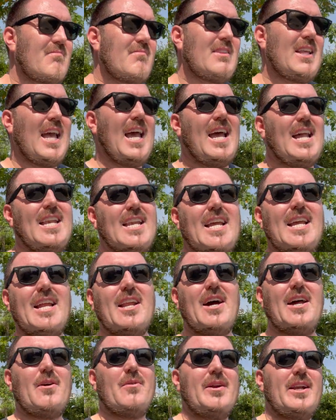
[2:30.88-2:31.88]
And, you know,
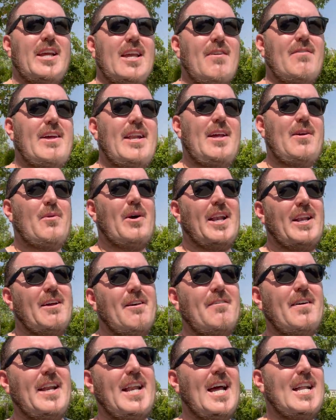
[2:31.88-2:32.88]
I don't want to give anyone
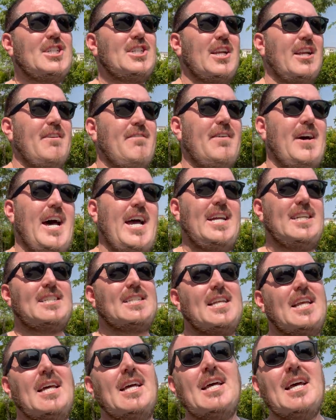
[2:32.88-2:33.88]
financial
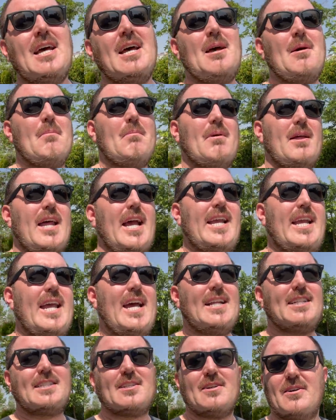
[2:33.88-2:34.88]
advice, but I
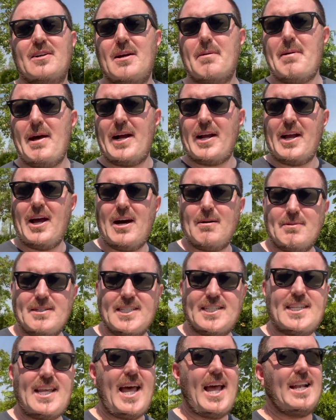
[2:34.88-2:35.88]
can talk about common
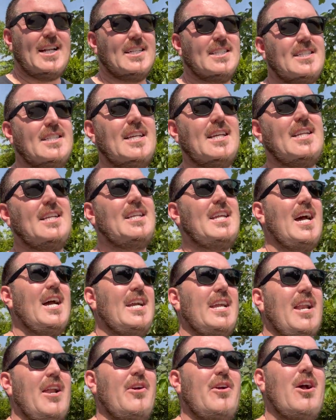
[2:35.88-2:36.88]
sense. And,
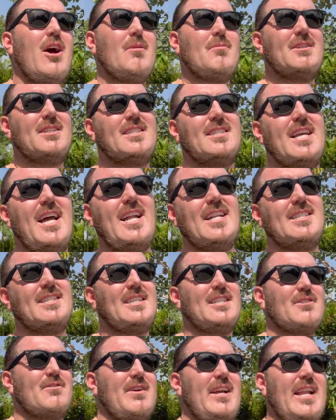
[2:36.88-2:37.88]
you know, common sense
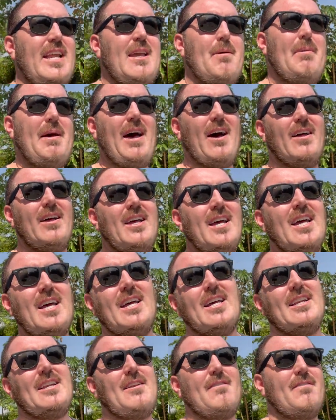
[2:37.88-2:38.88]
is really about
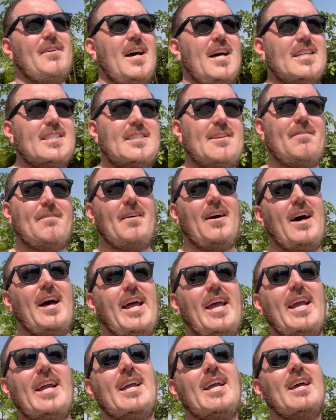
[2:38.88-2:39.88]

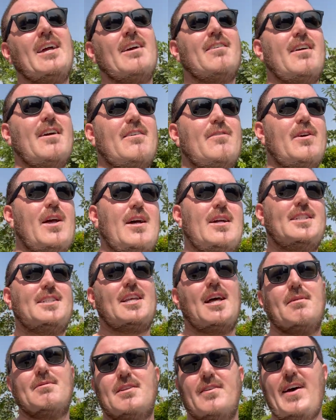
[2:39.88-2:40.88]
diversifying in
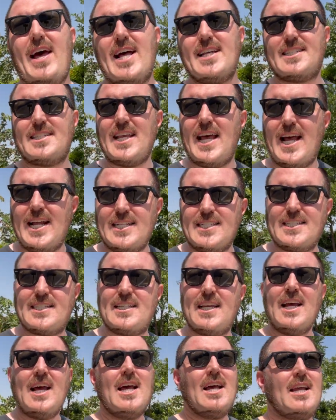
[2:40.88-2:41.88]
terms of assets.
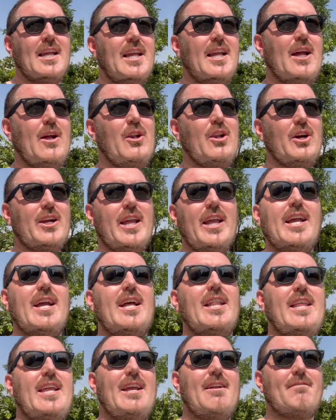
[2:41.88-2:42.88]
You know, looking
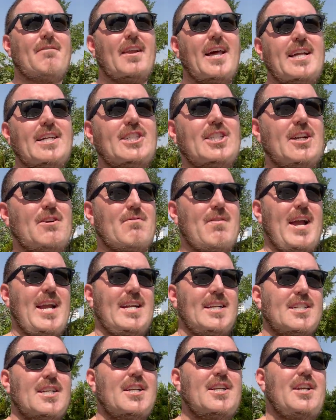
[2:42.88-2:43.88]
at the inflation
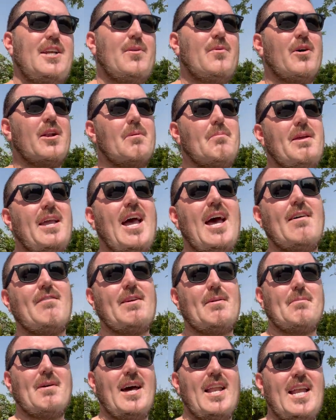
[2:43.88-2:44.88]
rate, do you want to be
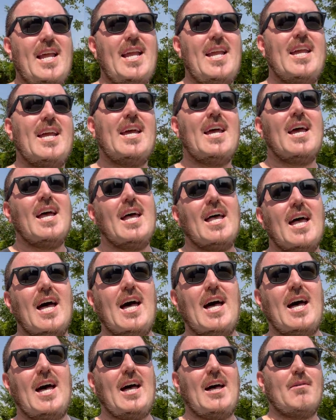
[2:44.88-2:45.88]
having money
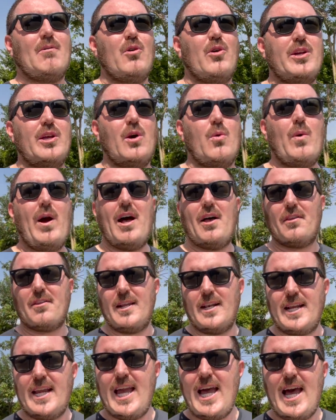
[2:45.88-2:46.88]
or your wealth
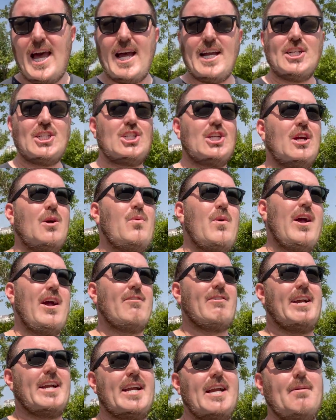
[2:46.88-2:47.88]
in cash
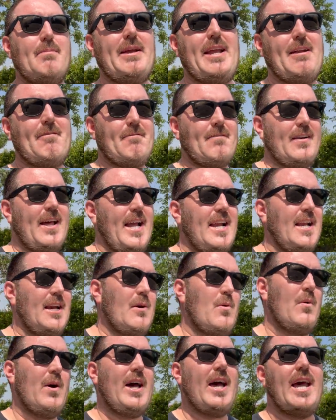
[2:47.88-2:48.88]
where it can be inflated
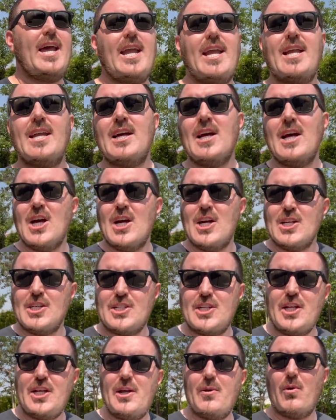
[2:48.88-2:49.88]
away?
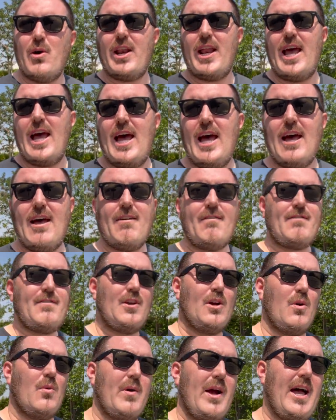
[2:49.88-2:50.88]
Do you want to have
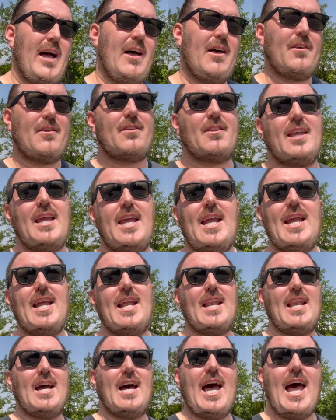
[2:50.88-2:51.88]
your wealth
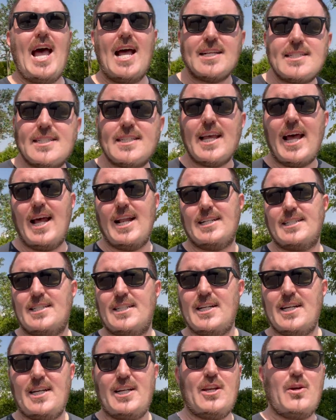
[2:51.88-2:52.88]
in assets
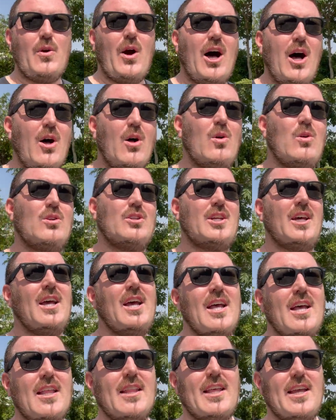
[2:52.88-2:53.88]
that you hold,
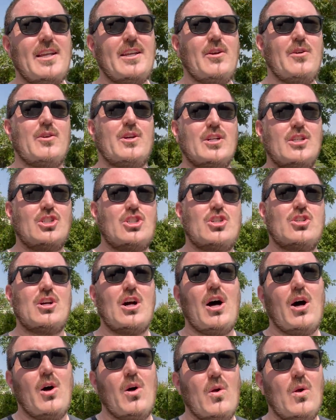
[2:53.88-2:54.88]
that you
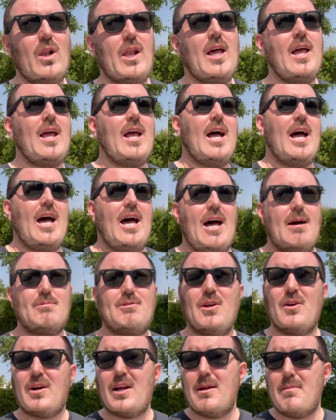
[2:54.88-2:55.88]
control? I'm
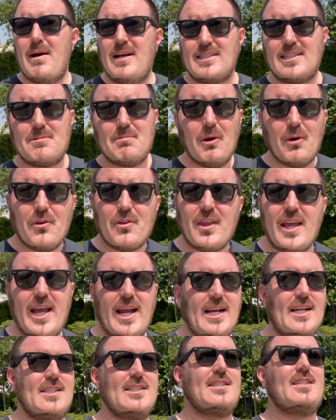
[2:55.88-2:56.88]
talking about small
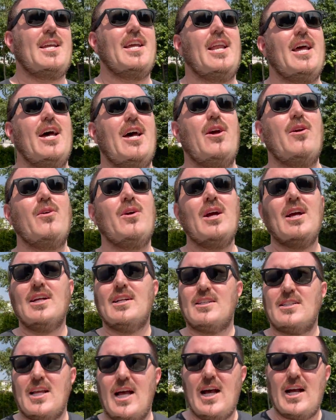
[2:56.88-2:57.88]
things, you know,
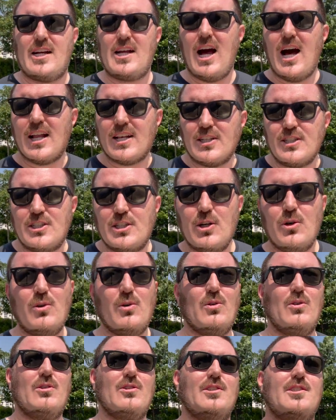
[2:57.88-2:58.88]
garden
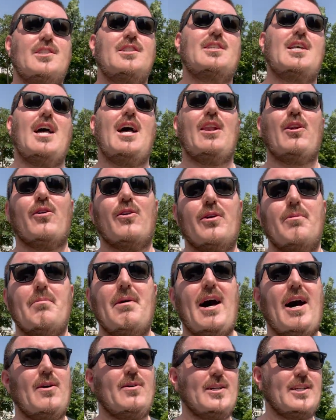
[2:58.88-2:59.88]
tools,
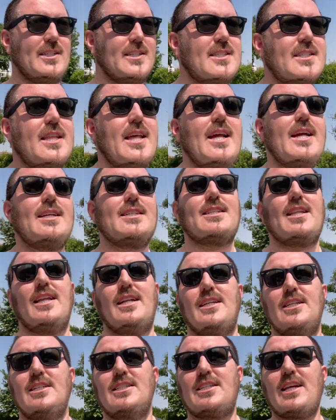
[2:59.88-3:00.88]
lawnmowers, things that are
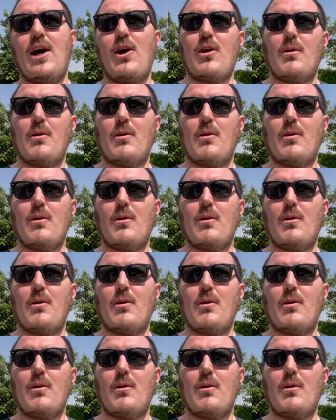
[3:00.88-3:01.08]
just total